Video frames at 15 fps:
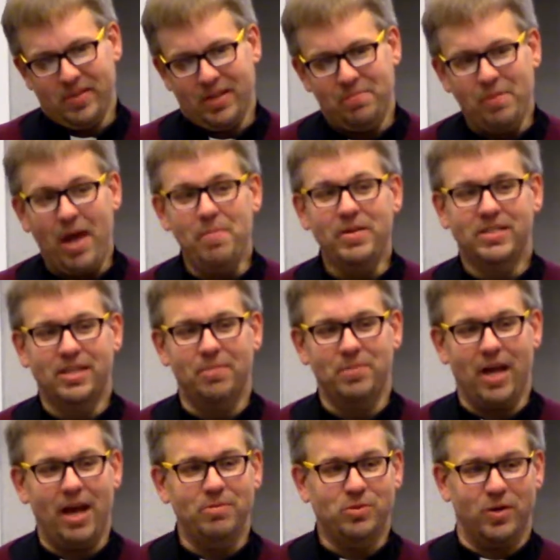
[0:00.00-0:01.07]
Maybe
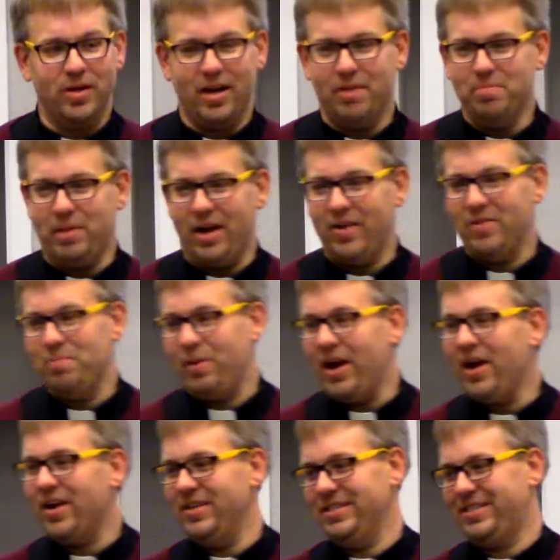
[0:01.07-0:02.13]
sometimes would have done better than
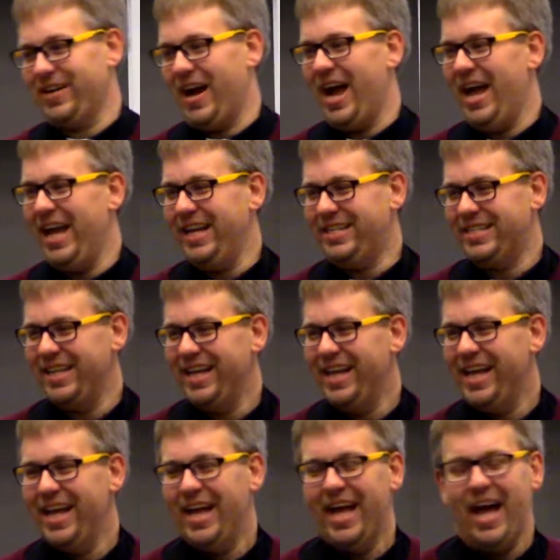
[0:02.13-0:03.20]
parents,
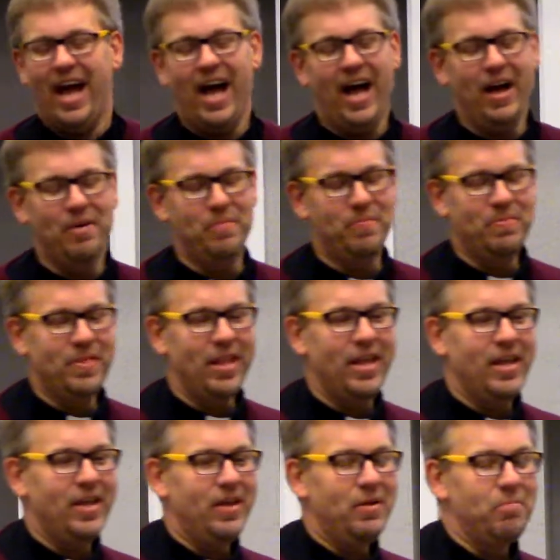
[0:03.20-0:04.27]
right?
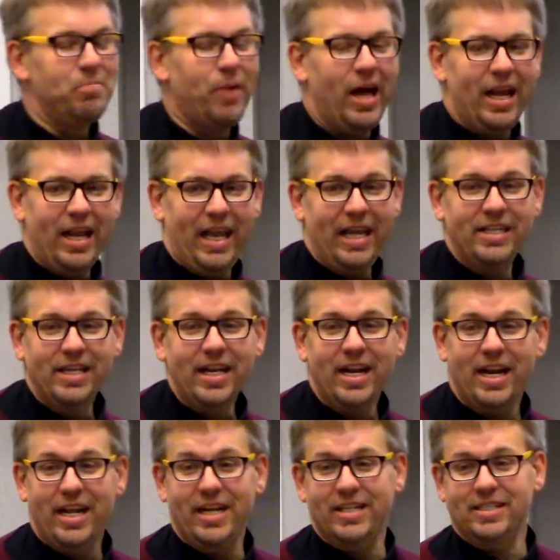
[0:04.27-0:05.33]
But he
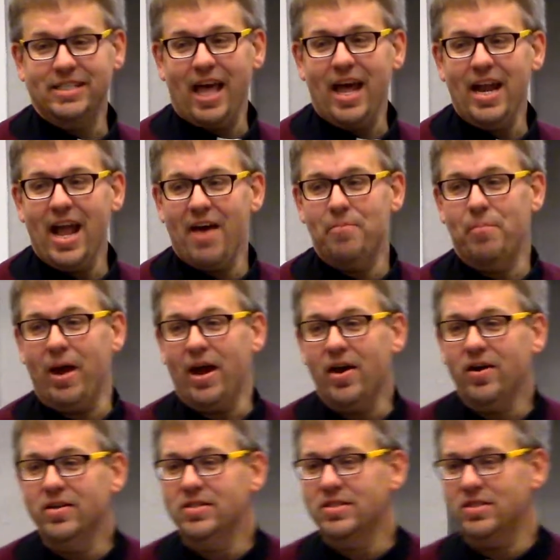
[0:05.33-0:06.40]
didn't. He decided to have
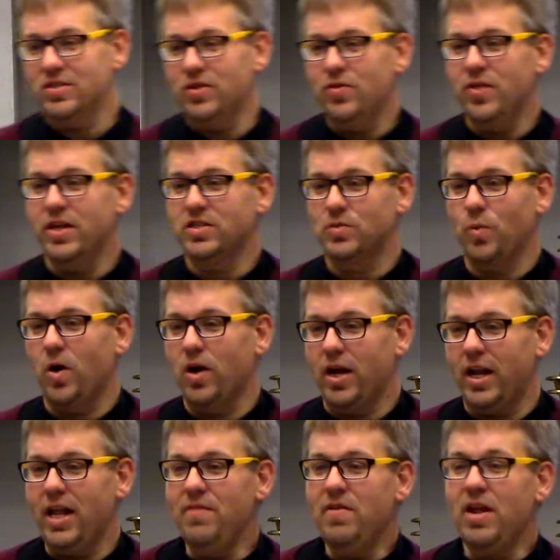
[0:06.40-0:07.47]
parents do this work.
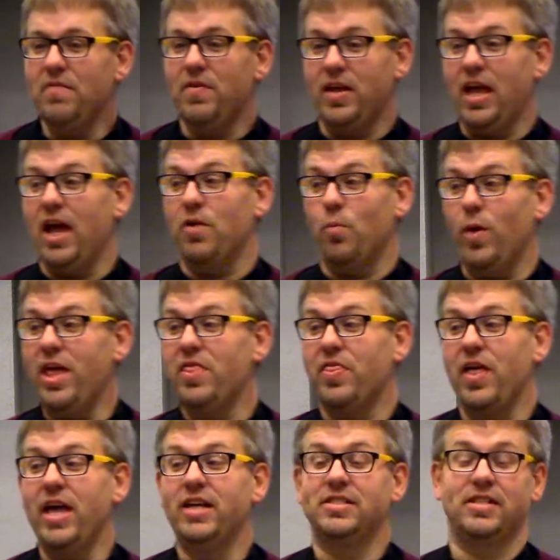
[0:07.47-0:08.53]
And even if, again, we
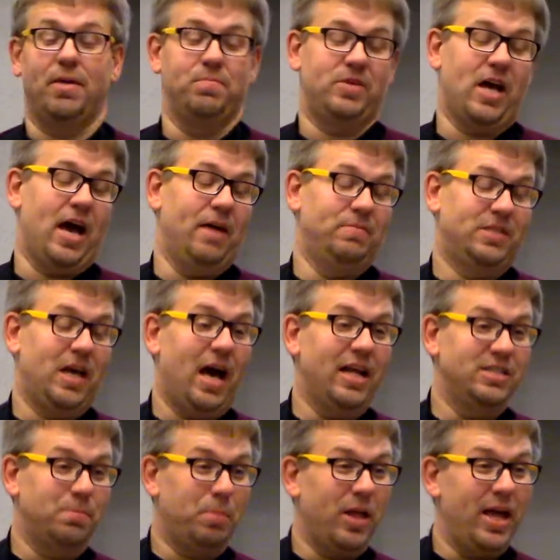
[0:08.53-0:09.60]
think sometimes
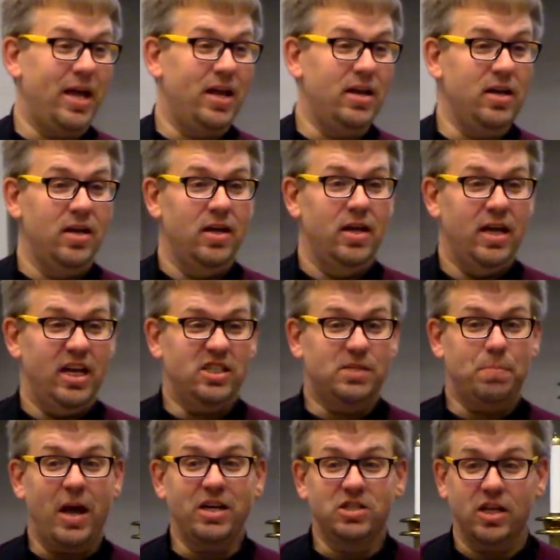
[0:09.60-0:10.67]
God's plan,
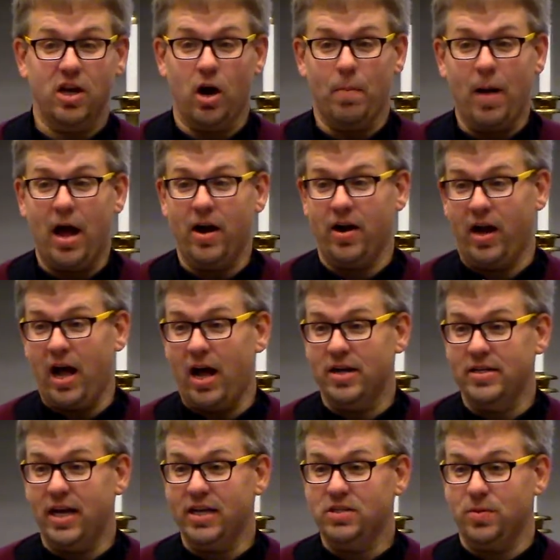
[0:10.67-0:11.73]
especially in our modern
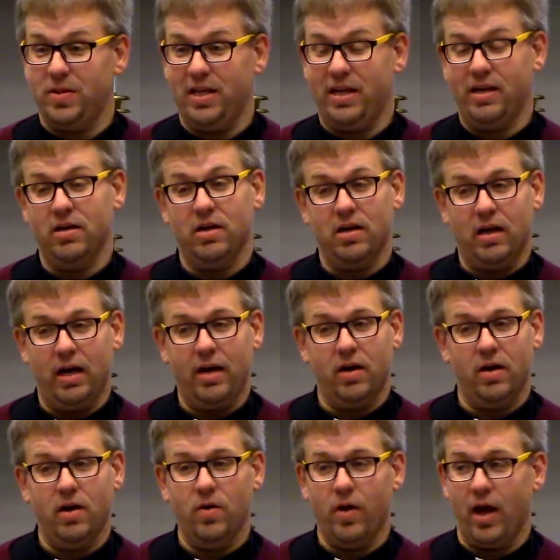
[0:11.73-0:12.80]
context, we think, oh, I
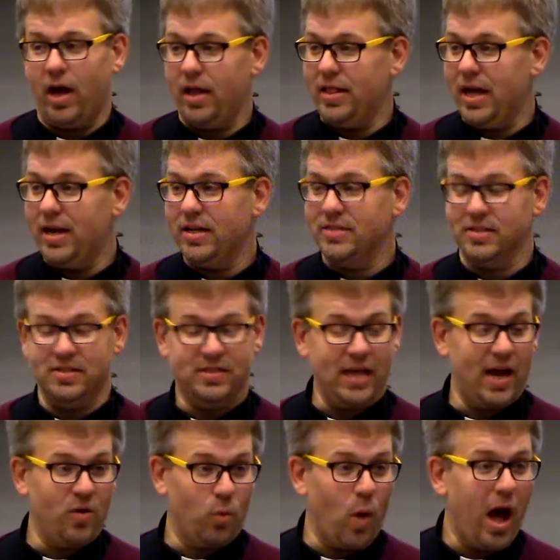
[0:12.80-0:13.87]
don't know, God, that doesn't
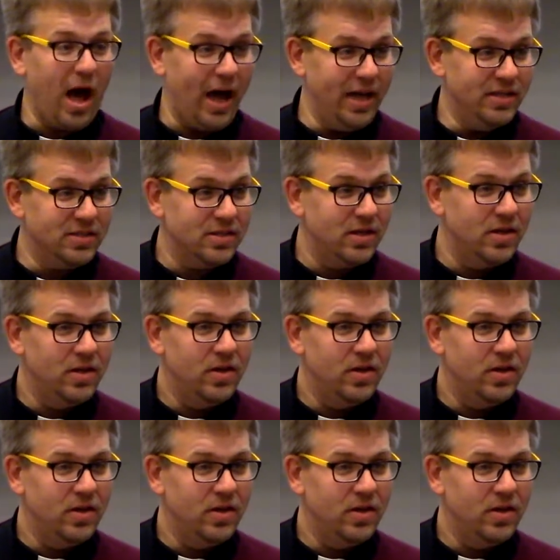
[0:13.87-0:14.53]
sound wise,